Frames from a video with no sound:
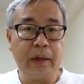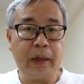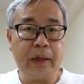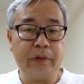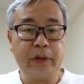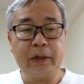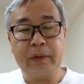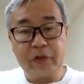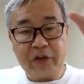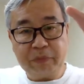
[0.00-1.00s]
And you
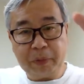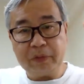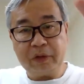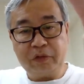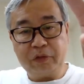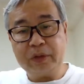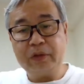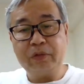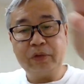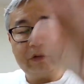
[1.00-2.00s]
can transport the
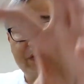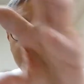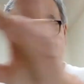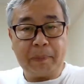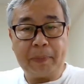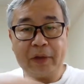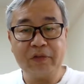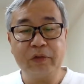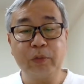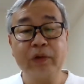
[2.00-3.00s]
student to different
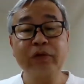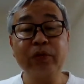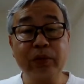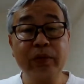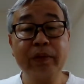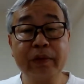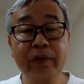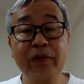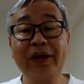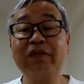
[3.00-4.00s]
parts of the world too.
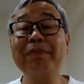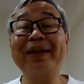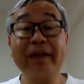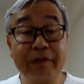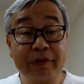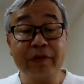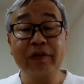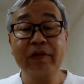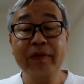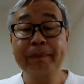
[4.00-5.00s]
So this
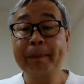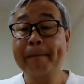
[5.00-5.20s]
metaverse.